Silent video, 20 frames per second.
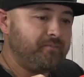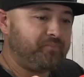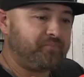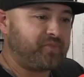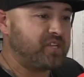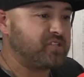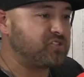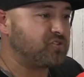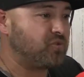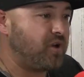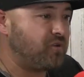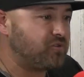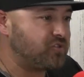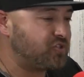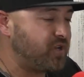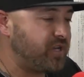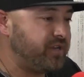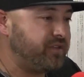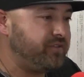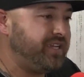And so I was
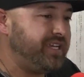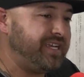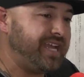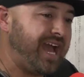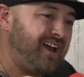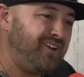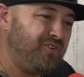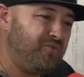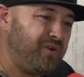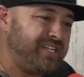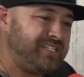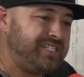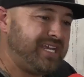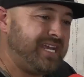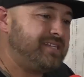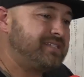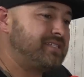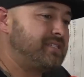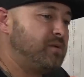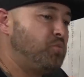trying to think how do I
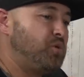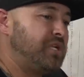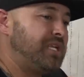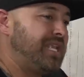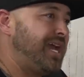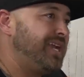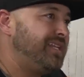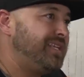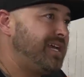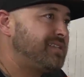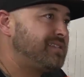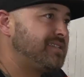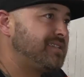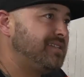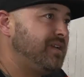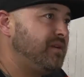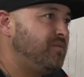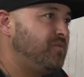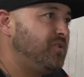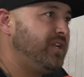take someone like that
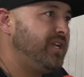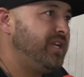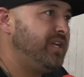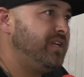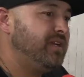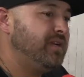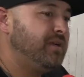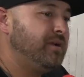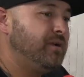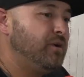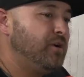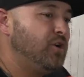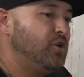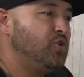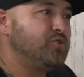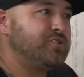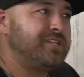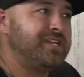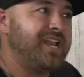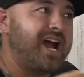celebrity
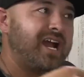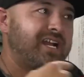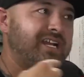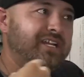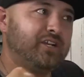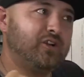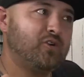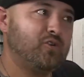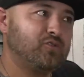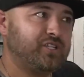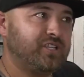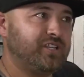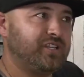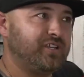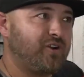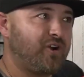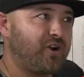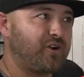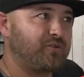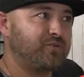who's not going to go to the
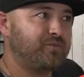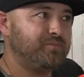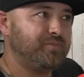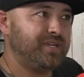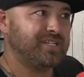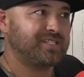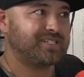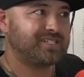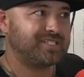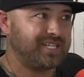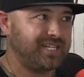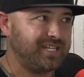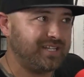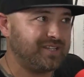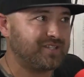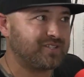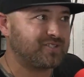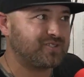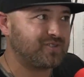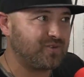yard with me and sit in
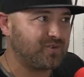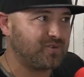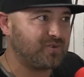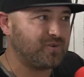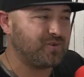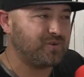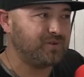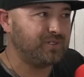the circle?